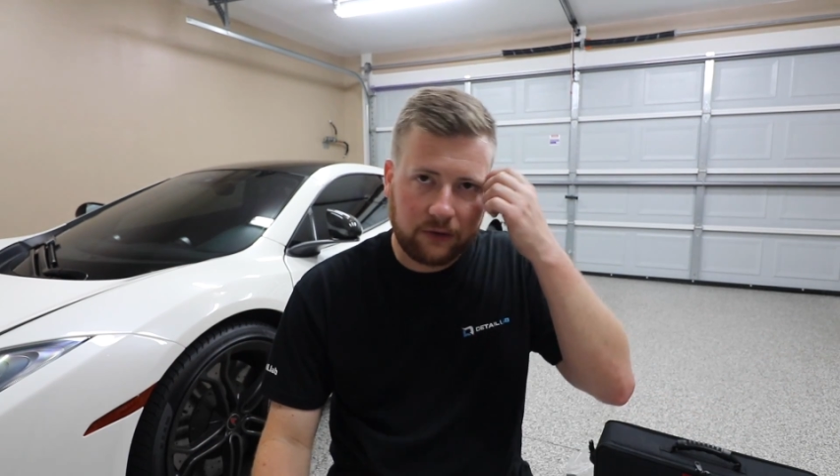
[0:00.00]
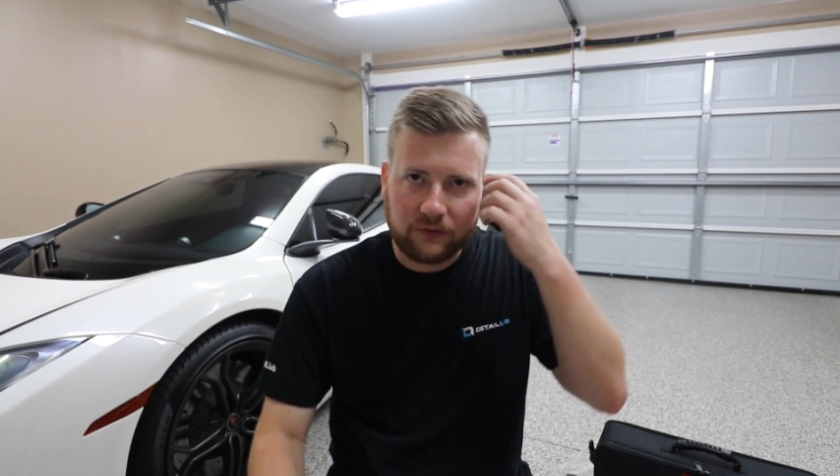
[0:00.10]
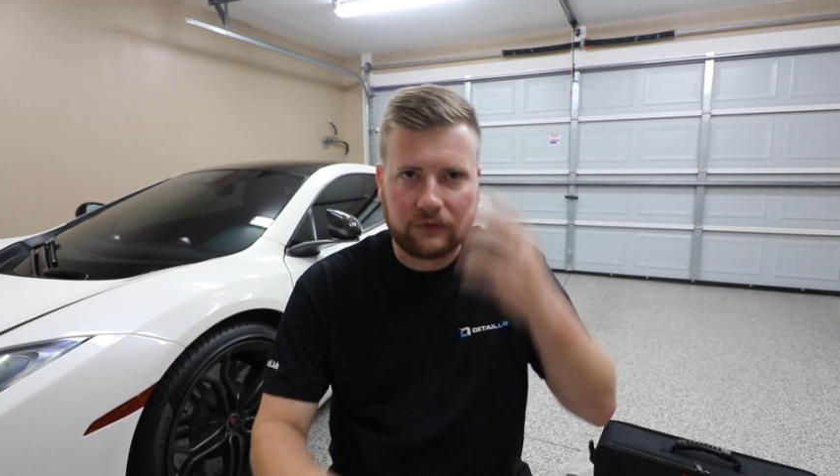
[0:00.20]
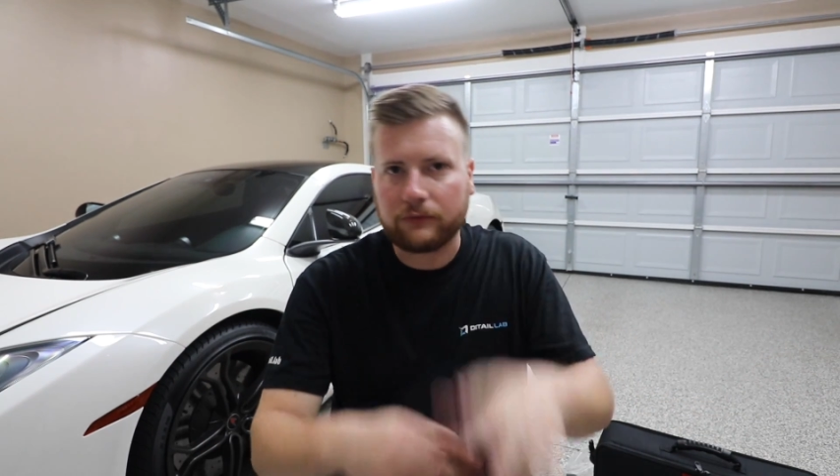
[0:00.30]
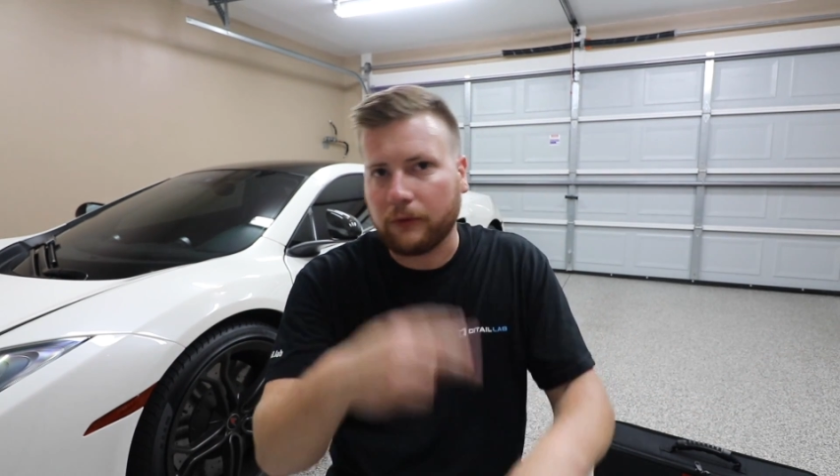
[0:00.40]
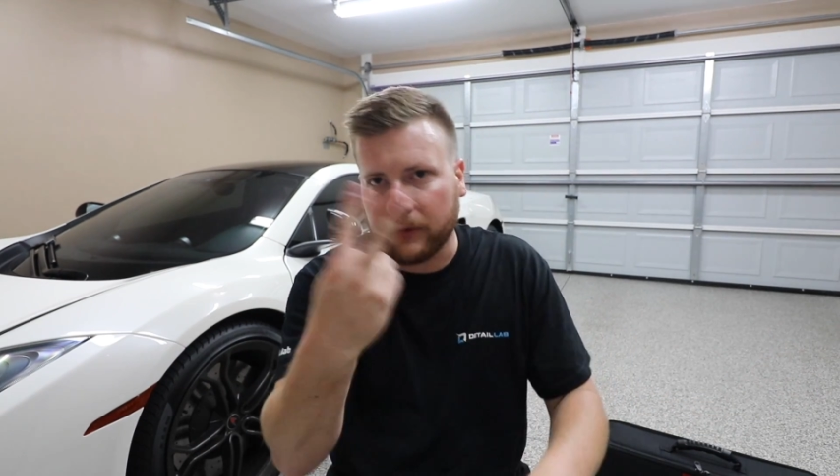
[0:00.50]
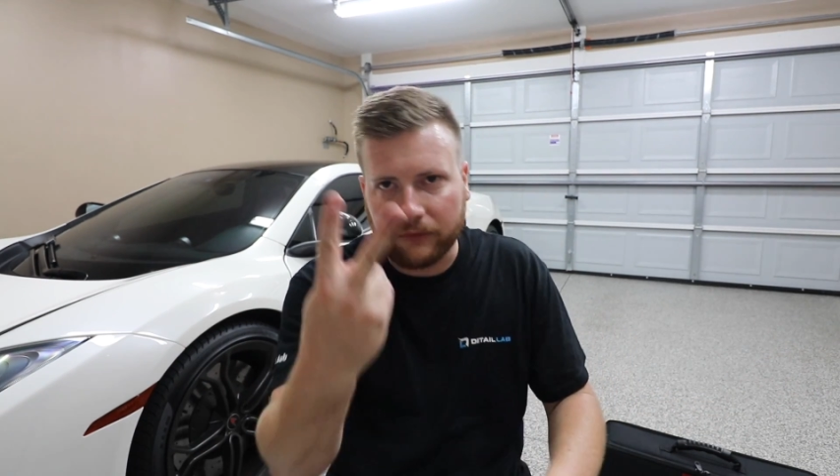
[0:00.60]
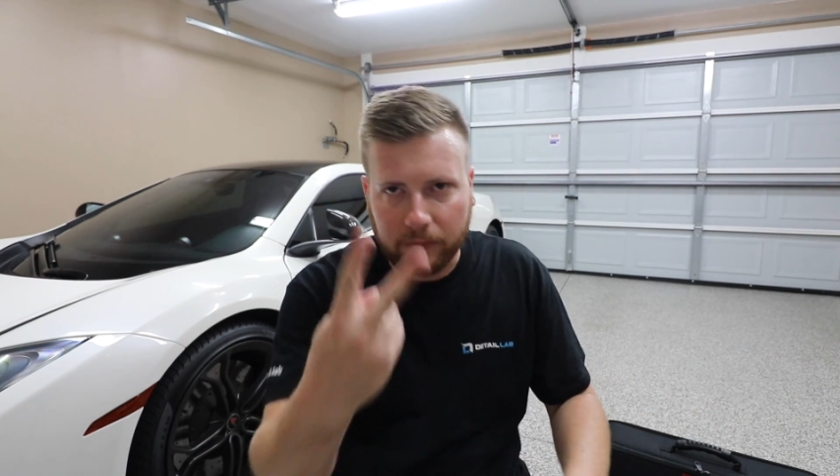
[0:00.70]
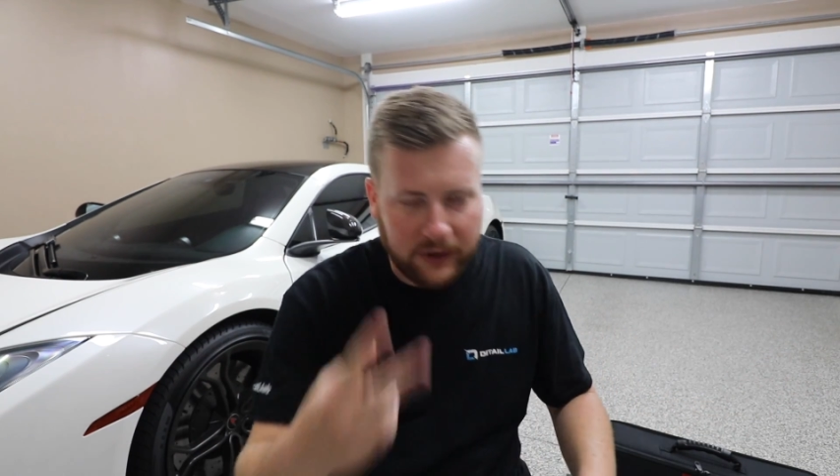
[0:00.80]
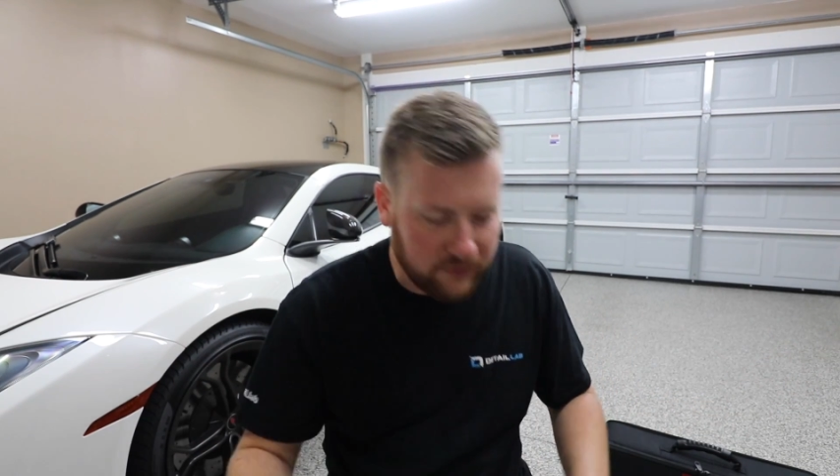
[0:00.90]
There's 2
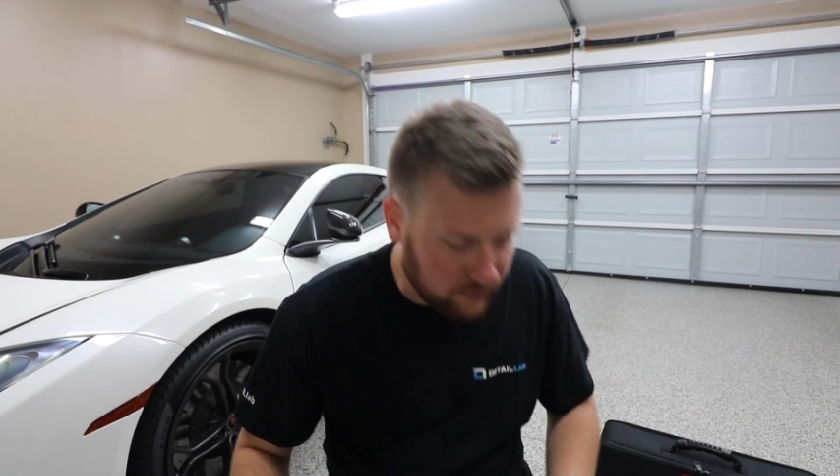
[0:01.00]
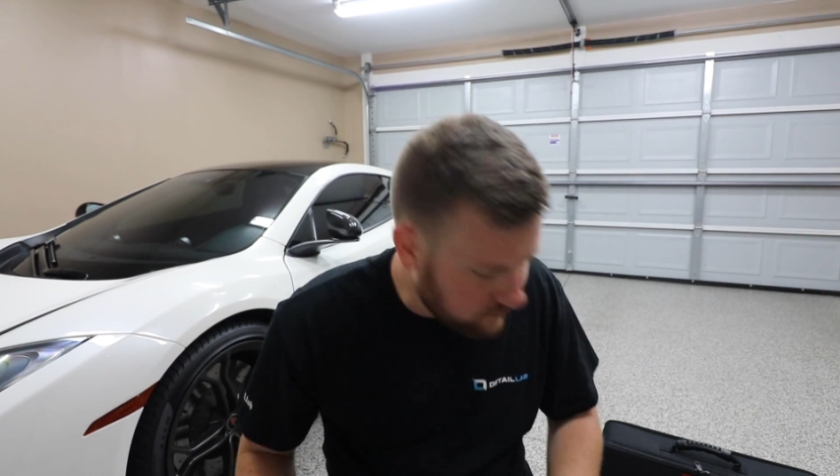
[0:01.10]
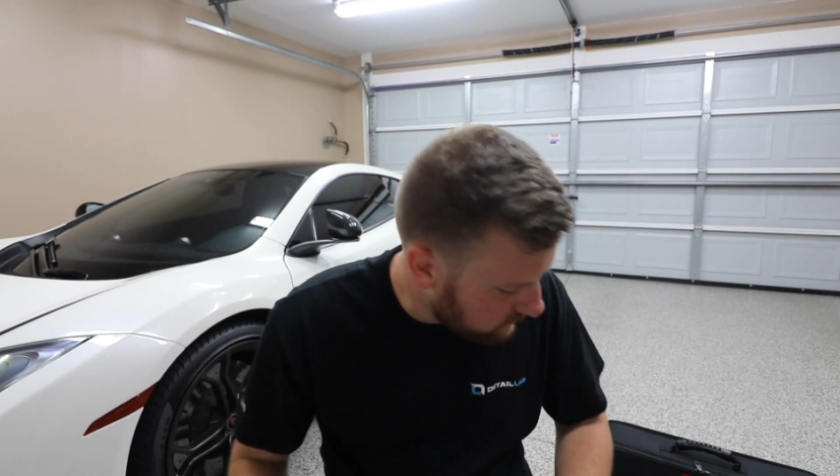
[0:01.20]
different ways you can